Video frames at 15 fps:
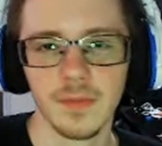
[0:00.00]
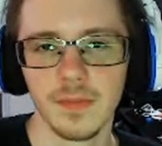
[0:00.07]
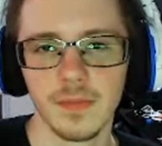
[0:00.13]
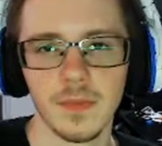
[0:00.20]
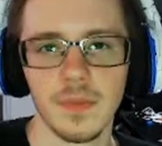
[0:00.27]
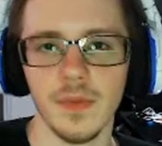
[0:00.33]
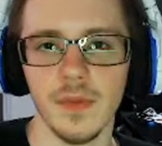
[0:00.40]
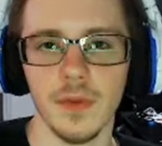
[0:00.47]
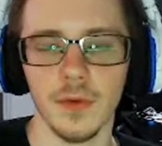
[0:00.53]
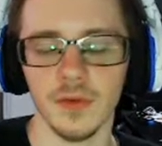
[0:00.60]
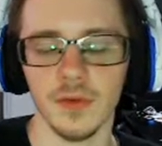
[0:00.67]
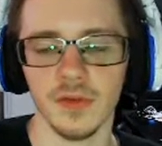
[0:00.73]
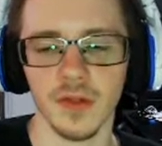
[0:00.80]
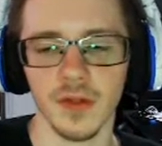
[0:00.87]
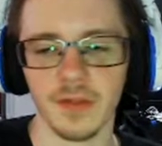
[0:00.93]
There's
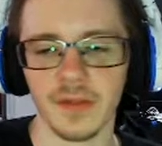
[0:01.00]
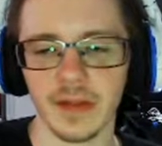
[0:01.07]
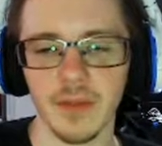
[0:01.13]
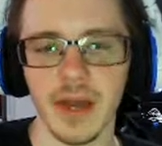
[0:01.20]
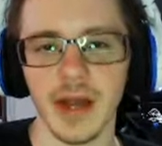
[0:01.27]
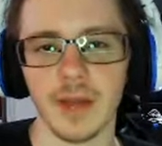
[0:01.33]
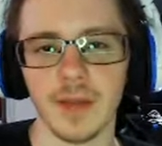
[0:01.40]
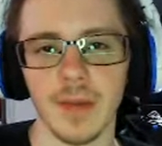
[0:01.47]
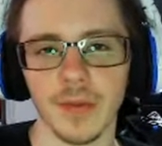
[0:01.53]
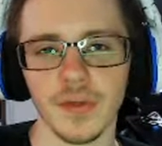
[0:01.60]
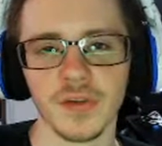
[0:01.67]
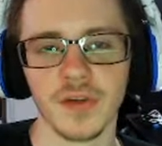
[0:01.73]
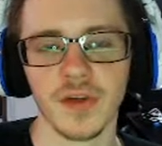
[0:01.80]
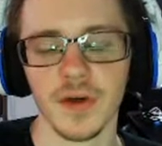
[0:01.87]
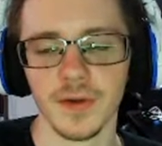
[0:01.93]
nothing bad about this
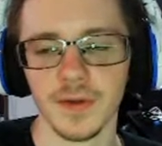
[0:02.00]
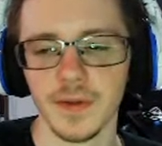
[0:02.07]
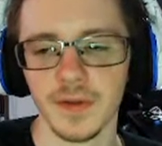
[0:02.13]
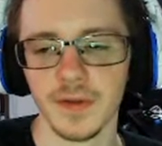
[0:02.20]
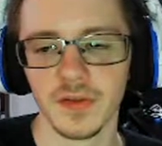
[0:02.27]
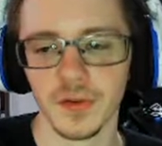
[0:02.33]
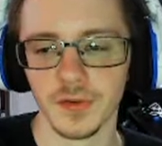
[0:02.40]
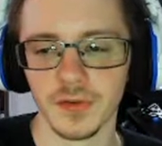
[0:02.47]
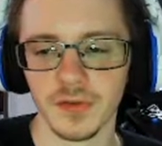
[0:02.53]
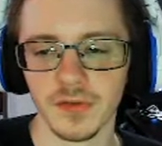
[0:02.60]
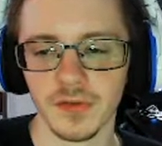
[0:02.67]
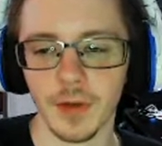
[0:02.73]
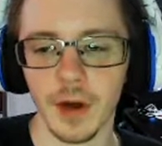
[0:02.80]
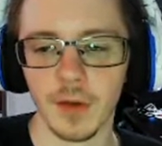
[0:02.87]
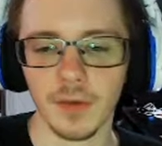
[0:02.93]
card. This card is
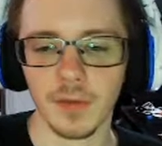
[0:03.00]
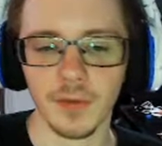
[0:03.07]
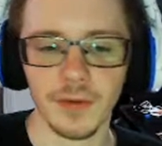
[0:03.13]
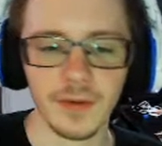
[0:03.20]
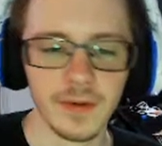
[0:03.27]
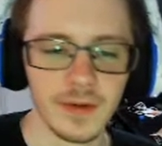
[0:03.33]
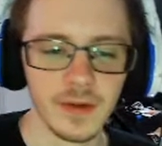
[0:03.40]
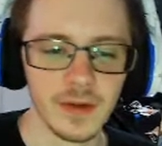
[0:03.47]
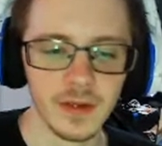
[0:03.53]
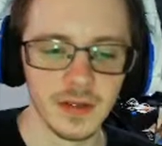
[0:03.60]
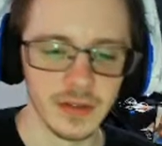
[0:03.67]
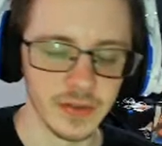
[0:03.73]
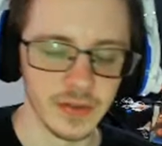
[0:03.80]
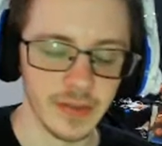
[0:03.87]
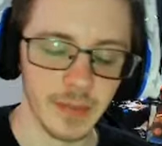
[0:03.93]
phenomenal. You
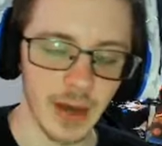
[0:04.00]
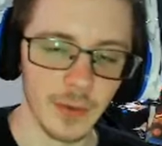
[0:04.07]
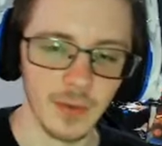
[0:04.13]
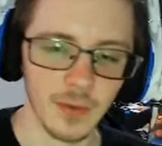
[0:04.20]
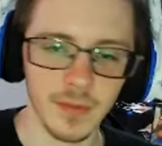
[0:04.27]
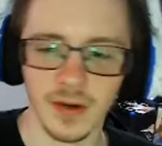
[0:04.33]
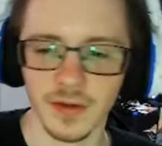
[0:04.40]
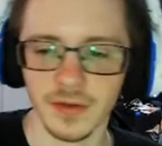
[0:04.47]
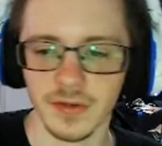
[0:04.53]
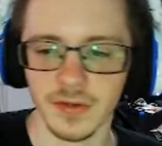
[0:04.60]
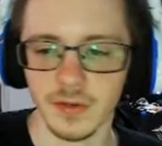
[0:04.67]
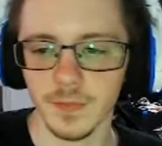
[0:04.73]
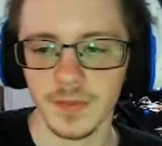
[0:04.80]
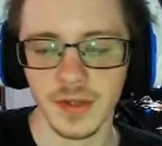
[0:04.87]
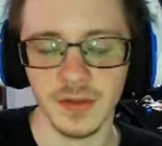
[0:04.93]
can get Power Bond, you
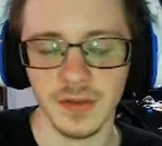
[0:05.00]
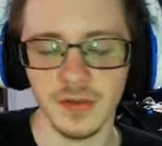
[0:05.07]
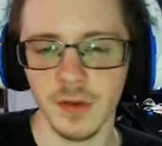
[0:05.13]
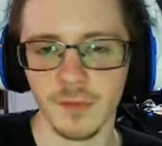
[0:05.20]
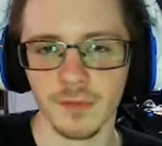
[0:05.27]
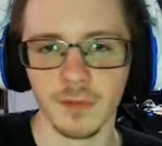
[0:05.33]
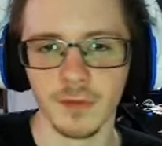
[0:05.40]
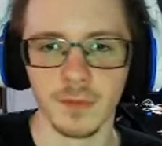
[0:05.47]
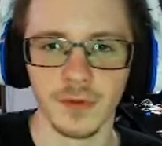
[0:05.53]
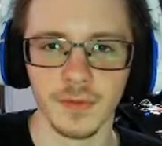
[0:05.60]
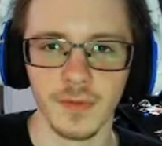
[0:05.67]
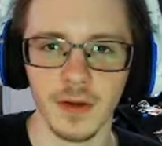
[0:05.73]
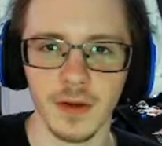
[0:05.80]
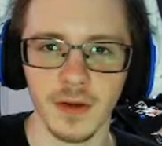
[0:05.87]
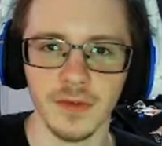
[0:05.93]
can dump from
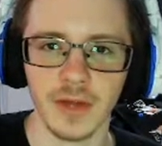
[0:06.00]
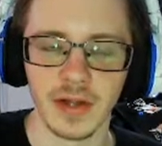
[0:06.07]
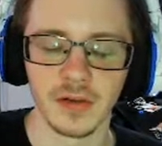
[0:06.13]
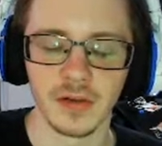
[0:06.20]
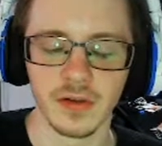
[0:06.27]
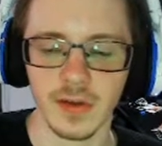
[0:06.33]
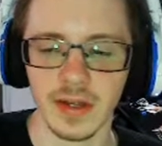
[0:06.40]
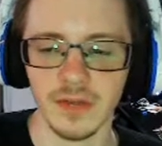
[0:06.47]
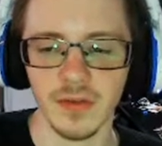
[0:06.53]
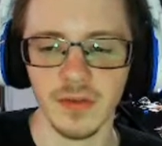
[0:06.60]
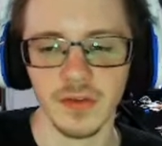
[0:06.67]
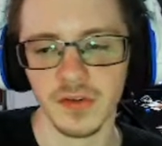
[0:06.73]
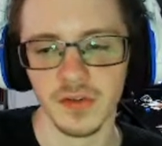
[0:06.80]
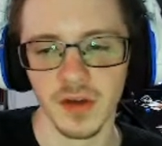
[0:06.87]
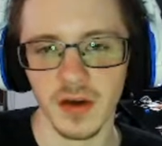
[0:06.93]
deck to grave, it's
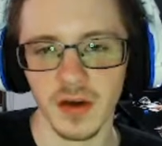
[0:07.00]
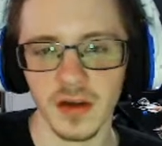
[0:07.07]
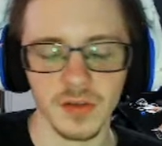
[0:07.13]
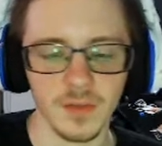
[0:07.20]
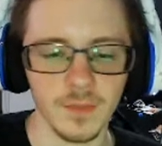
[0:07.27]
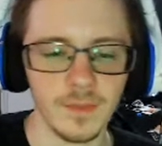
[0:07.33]
just awesome.